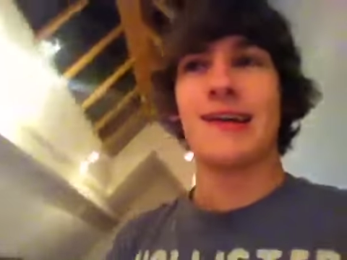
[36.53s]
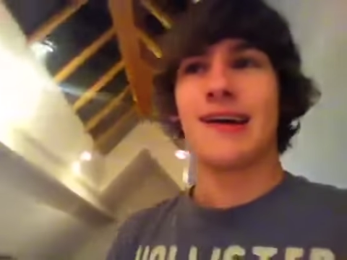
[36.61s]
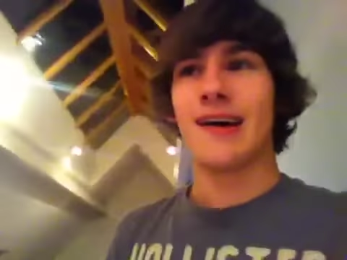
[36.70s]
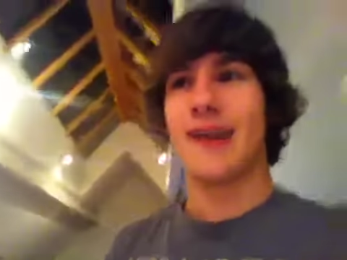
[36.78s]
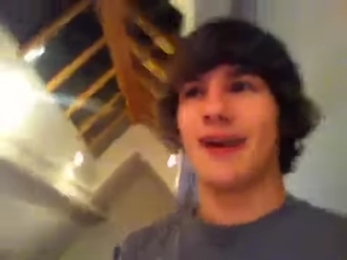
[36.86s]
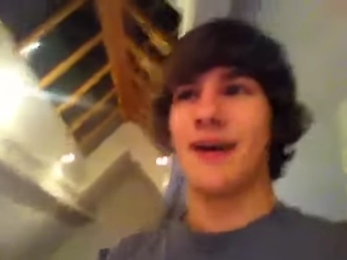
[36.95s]

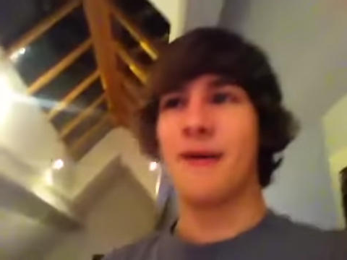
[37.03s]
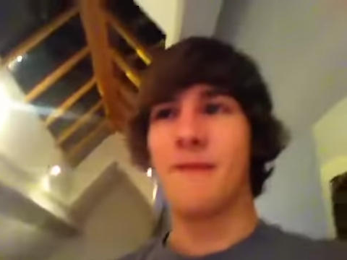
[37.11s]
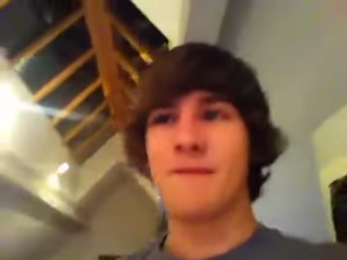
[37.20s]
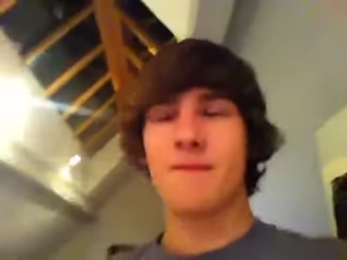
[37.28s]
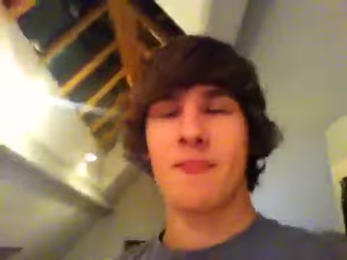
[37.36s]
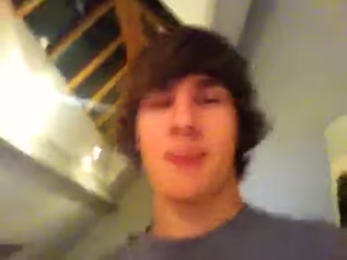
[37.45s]

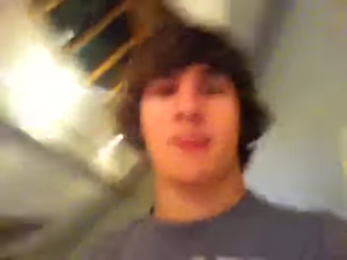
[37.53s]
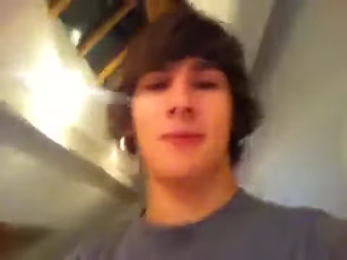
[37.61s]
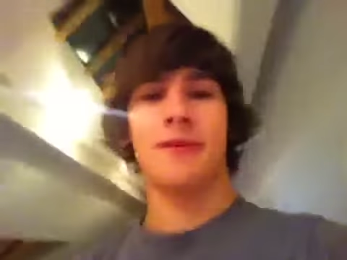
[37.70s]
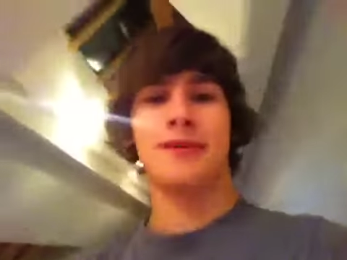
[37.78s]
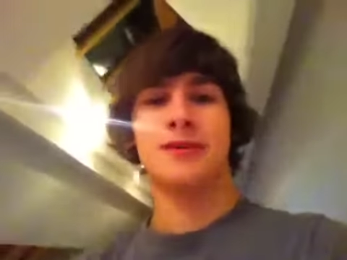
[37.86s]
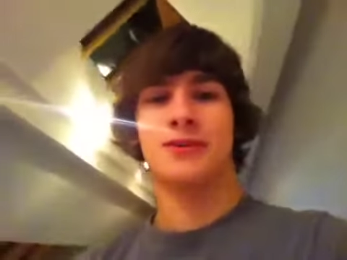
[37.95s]
Um,
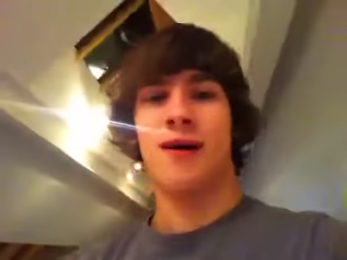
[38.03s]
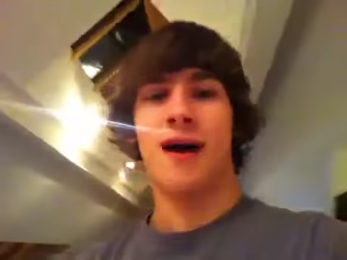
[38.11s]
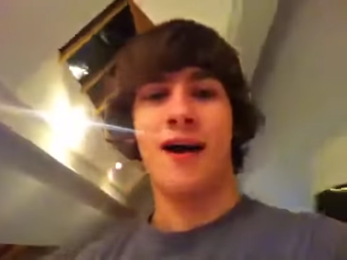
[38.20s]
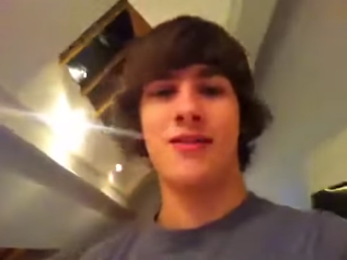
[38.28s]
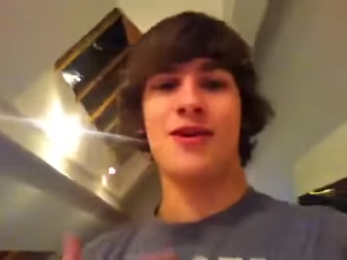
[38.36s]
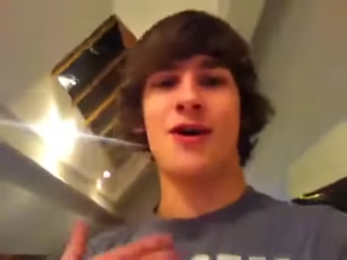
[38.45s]
so
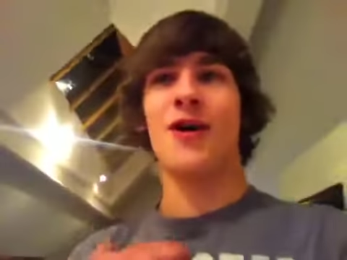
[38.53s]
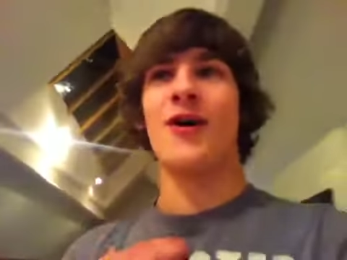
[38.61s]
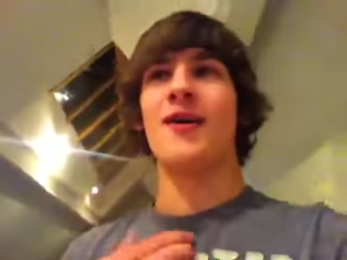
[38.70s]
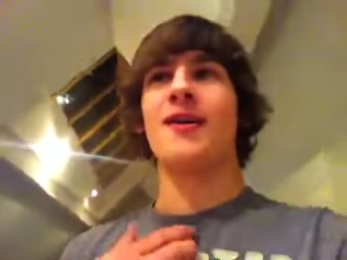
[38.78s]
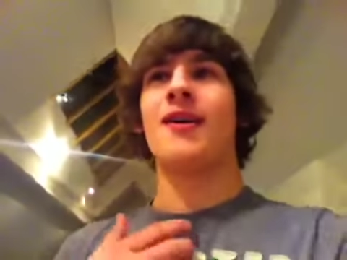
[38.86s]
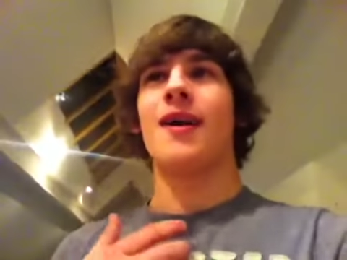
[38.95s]
I, I, thought
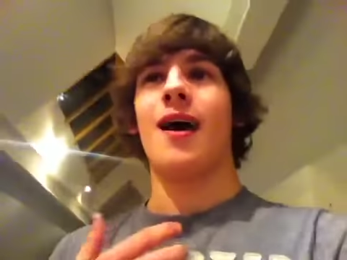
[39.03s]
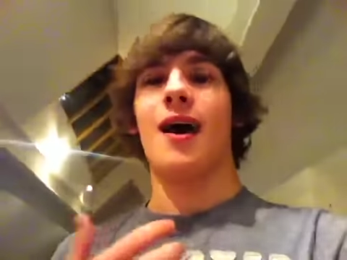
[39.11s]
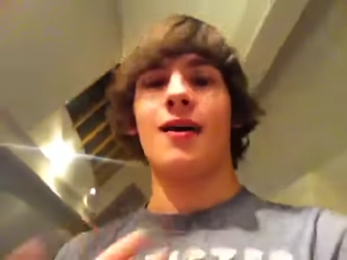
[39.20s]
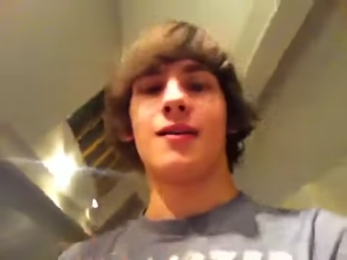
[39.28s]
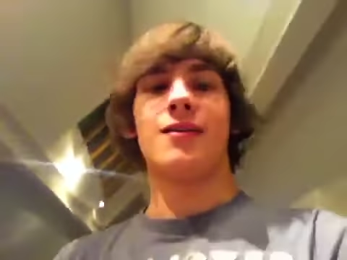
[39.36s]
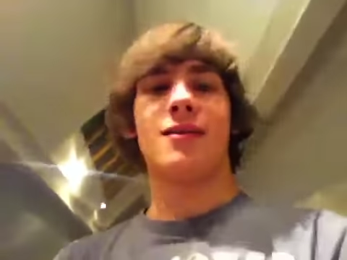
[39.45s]

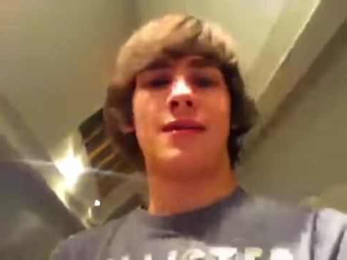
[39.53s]
I